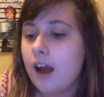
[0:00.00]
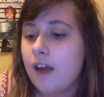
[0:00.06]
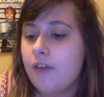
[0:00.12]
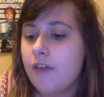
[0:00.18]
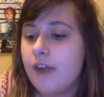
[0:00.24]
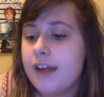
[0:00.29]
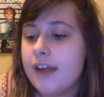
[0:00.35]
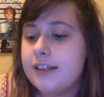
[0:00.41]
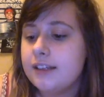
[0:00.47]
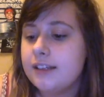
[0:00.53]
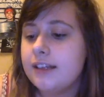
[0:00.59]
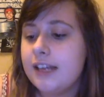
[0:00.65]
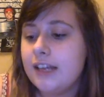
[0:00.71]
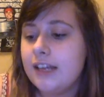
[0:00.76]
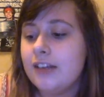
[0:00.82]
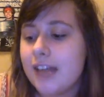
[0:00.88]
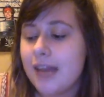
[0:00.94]
read
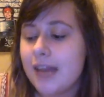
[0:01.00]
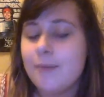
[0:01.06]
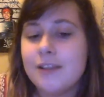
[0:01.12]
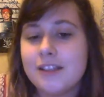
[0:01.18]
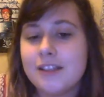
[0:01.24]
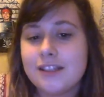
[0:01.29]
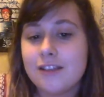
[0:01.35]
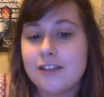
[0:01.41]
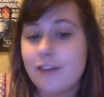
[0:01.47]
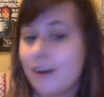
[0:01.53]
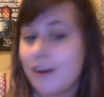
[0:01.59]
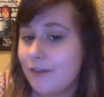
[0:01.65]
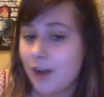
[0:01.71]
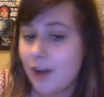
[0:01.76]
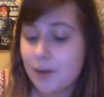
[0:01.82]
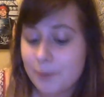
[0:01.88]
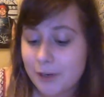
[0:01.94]
Neil Gaiman's The
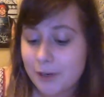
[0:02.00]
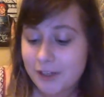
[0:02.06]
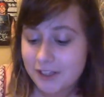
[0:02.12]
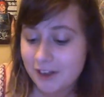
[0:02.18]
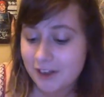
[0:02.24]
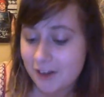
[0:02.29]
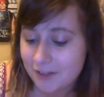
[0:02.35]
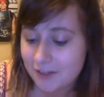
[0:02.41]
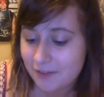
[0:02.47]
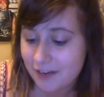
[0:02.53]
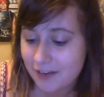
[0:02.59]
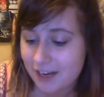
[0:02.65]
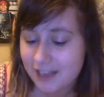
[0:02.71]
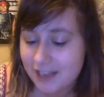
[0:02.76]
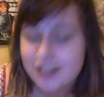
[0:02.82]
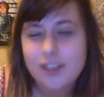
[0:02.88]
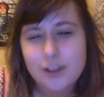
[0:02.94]
Graveyard Book start to
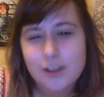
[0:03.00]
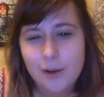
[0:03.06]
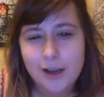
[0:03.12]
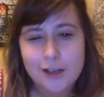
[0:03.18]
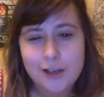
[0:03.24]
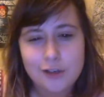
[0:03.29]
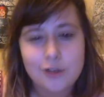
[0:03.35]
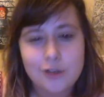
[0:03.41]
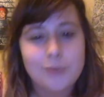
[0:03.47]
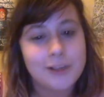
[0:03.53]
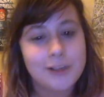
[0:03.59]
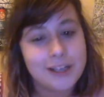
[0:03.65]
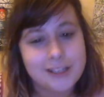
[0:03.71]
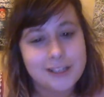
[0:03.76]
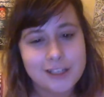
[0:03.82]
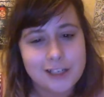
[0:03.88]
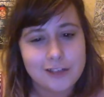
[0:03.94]
finish. It's quite a short book,
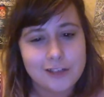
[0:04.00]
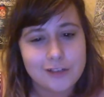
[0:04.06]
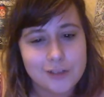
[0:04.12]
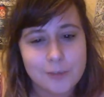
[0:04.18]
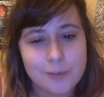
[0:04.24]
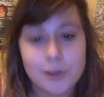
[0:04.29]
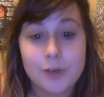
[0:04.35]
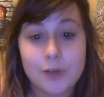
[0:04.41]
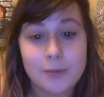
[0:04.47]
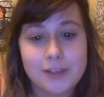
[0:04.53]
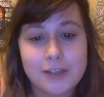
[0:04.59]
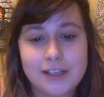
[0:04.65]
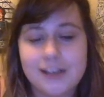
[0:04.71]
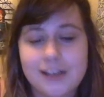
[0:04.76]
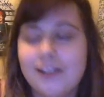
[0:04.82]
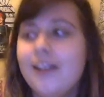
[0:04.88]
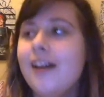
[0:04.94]
it's a children's book, but
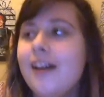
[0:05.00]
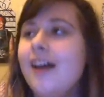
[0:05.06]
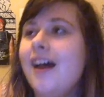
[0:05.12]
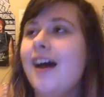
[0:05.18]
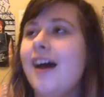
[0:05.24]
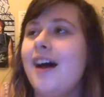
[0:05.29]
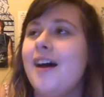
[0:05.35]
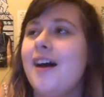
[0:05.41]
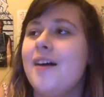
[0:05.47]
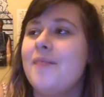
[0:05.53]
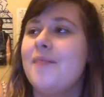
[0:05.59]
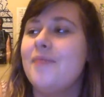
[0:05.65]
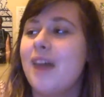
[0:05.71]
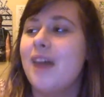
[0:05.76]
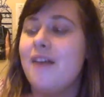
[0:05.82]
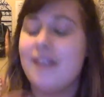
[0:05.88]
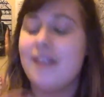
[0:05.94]
still.
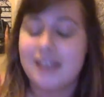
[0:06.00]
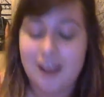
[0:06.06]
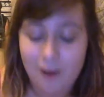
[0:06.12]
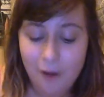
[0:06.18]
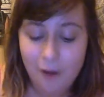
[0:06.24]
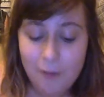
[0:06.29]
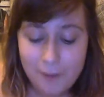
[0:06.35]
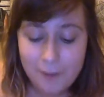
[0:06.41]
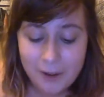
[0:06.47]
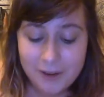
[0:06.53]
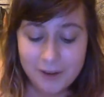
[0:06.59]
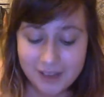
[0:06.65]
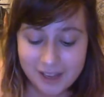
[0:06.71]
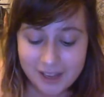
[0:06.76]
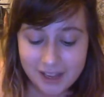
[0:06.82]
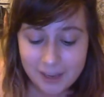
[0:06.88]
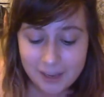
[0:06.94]
I read that whole book
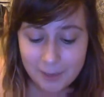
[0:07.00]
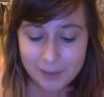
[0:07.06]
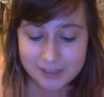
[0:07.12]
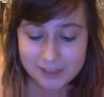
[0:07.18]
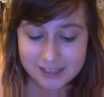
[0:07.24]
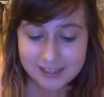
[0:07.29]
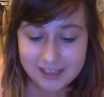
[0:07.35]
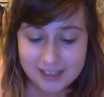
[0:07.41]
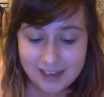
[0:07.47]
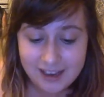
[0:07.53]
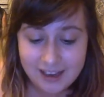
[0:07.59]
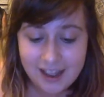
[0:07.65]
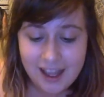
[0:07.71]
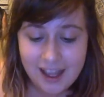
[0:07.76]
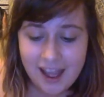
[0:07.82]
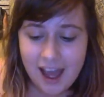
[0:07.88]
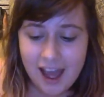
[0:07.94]
in one sitting,
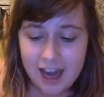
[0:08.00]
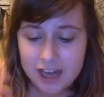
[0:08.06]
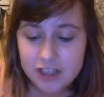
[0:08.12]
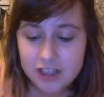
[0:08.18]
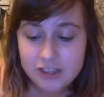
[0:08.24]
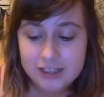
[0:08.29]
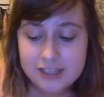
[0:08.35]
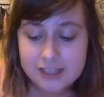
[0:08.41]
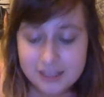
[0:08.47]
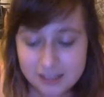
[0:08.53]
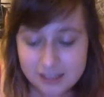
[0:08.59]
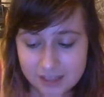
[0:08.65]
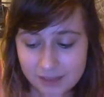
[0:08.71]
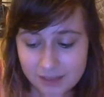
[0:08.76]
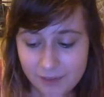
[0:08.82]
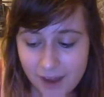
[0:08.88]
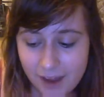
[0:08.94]
and I just listened to
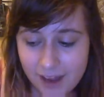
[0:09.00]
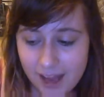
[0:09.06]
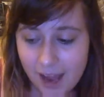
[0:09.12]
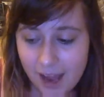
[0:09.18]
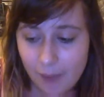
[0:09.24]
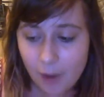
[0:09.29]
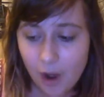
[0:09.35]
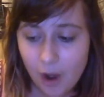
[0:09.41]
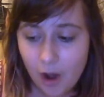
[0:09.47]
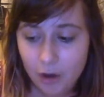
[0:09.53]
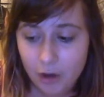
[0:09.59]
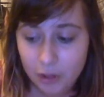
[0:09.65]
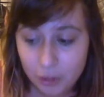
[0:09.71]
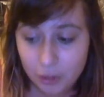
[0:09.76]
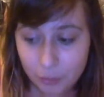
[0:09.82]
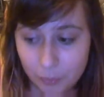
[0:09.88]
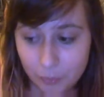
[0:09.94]
The Violet Hour on
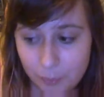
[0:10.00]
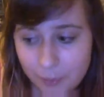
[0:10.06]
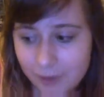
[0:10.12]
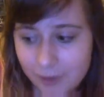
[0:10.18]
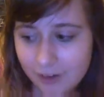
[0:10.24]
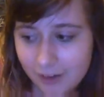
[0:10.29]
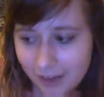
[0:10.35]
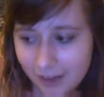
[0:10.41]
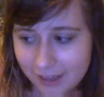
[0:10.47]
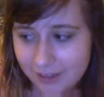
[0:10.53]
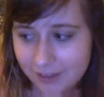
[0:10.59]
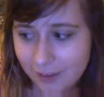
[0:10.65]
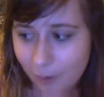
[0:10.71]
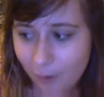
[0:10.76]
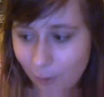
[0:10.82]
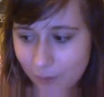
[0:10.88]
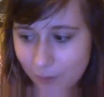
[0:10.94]
loop, like, the
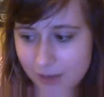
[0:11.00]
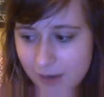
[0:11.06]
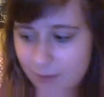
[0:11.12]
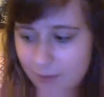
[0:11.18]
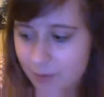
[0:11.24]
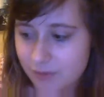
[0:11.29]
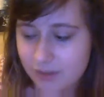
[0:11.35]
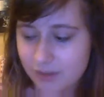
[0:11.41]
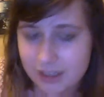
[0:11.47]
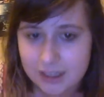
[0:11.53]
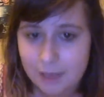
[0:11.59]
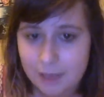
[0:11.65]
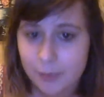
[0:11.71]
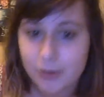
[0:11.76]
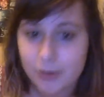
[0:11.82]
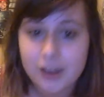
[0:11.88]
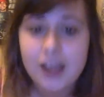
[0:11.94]
whole time I was reading
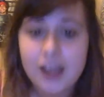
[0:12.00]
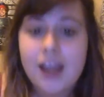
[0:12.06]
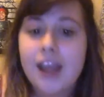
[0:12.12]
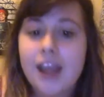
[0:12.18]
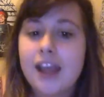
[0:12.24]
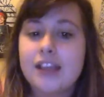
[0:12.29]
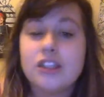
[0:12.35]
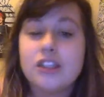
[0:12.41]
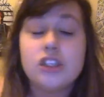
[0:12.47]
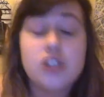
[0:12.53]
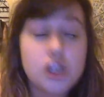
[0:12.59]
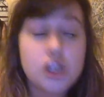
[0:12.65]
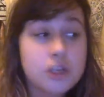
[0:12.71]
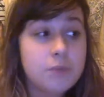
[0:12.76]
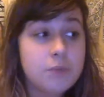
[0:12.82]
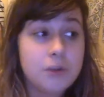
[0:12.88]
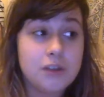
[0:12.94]
that book. It's
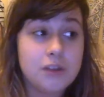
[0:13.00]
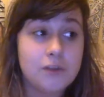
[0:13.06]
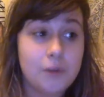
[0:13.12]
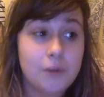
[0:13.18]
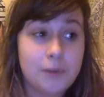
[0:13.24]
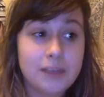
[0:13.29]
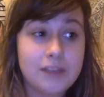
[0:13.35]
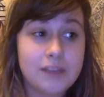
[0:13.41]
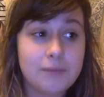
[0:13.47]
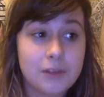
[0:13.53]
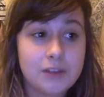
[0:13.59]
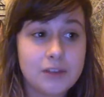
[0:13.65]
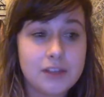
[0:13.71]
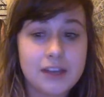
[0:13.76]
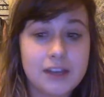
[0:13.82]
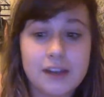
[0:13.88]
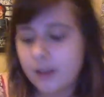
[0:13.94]
such a beautiful piece of
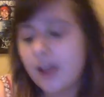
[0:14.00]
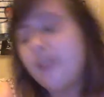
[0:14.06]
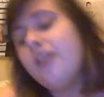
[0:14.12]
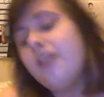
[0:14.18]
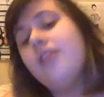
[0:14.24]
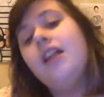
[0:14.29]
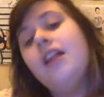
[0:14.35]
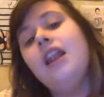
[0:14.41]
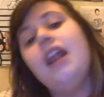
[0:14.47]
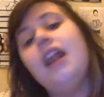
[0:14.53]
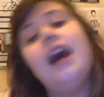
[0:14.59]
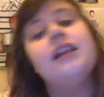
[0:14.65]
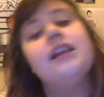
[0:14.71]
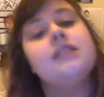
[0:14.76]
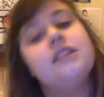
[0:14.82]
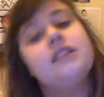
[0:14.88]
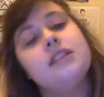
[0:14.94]
music. And then the
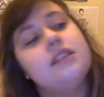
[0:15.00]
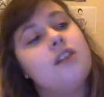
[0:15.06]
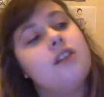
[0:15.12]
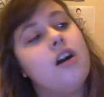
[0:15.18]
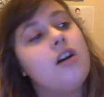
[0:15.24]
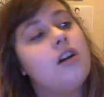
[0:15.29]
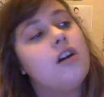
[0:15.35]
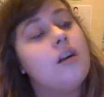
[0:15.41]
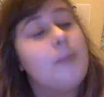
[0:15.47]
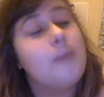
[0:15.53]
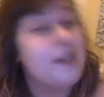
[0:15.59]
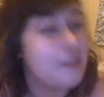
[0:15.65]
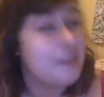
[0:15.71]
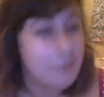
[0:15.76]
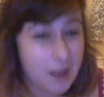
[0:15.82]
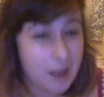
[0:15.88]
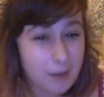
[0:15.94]
last song by
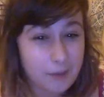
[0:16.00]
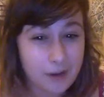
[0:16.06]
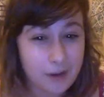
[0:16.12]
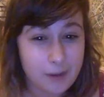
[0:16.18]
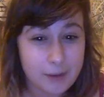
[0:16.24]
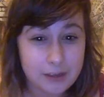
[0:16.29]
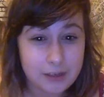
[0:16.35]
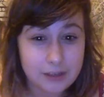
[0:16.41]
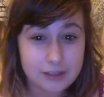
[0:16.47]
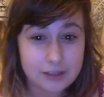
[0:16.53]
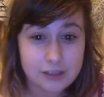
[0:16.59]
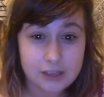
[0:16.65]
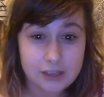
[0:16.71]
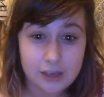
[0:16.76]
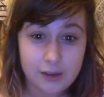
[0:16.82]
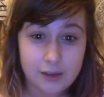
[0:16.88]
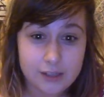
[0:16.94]
them that I would recommend you listen
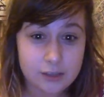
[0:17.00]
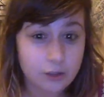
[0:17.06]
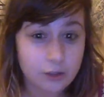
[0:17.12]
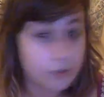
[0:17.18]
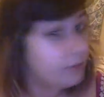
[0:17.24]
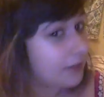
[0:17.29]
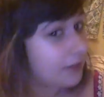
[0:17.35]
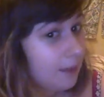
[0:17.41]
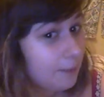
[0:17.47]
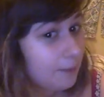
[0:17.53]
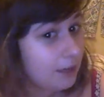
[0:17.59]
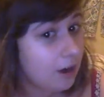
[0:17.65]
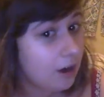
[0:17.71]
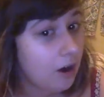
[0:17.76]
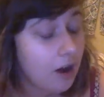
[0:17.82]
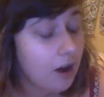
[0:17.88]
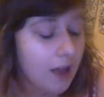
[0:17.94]
to is called Forget Me
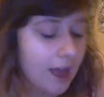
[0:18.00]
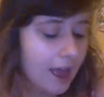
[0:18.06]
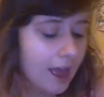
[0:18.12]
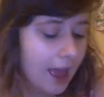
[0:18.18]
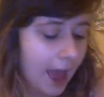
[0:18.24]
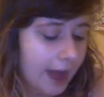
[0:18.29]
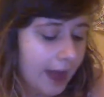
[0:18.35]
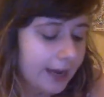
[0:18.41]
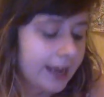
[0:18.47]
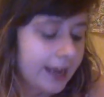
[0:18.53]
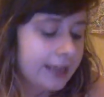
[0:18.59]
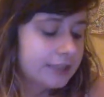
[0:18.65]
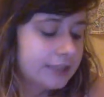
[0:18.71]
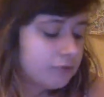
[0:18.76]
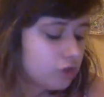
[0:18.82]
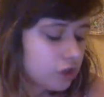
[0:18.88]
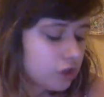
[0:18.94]
Not, and it
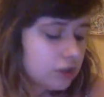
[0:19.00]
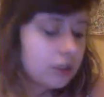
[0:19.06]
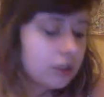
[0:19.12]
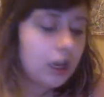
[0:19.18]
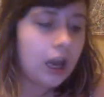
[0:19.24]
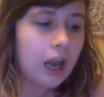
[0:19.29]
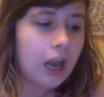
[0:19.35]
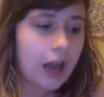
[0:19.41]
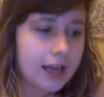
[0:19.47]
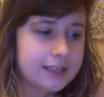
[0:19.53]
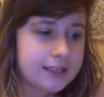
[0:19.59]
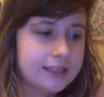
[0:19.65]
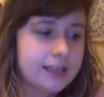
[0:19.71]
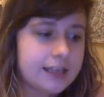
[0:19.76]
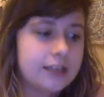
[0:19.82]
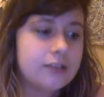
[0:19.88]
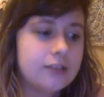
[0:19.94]
is just
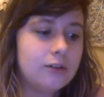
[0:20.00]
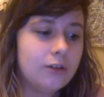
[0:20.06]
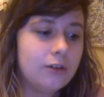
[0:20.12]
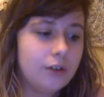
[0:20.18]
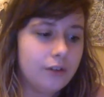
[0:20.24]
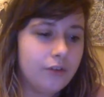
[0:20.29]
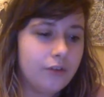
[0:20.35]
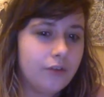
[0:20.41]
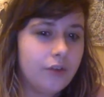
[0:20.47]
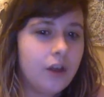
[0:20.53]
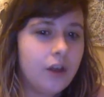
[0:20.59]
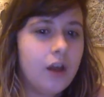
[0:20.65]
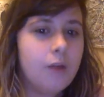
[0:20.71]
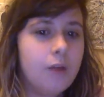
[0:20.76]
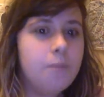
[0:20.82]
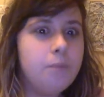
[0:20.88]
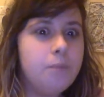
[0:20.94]
classic sort of
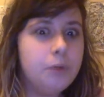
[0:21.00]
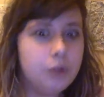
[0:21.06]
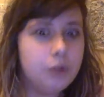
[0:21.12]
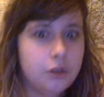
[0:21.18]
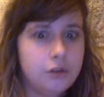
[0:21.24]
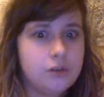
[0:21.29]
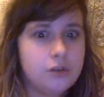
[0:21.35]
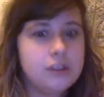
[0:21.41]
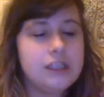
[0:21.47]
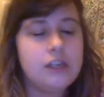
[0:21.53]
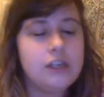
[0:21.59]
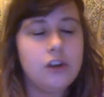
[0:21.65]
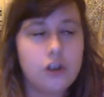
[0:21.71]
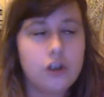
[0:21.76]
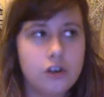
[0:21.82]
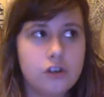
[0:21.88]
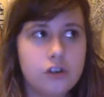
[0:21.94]
bluesy
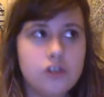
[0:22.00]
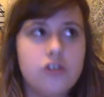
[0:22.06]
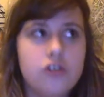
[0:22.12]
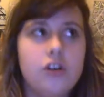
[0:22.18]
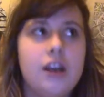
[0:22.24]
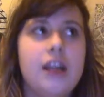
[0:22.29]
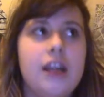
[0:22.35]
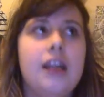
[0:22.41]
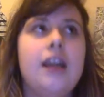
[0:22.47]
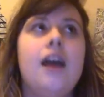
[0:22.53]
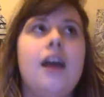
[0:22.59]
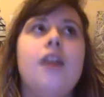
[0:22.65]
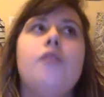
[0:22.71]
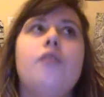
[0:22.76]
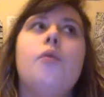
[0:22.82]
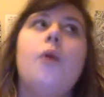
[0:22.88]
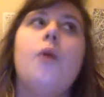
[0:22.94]
country,
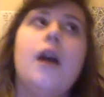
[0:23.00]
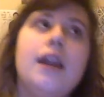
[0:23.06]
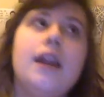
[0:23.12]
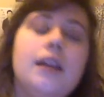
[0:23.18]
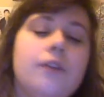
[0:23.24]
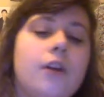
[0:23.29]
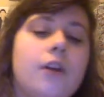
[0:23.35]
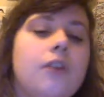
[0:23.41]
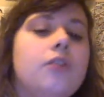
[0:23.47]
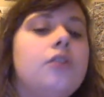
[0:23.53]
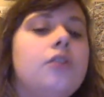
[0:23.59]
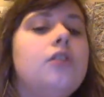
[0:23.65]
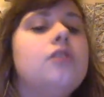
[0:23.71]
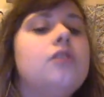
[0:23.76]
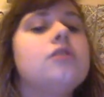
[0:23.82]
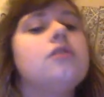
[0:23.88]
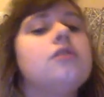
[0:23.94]
kind of whiny
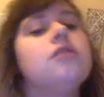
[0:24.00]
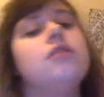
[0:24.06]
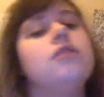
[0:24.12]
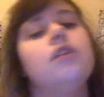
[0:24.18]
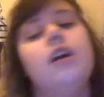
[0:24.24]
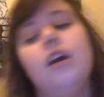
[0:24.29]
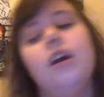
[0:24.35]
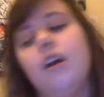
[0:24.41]
vocals and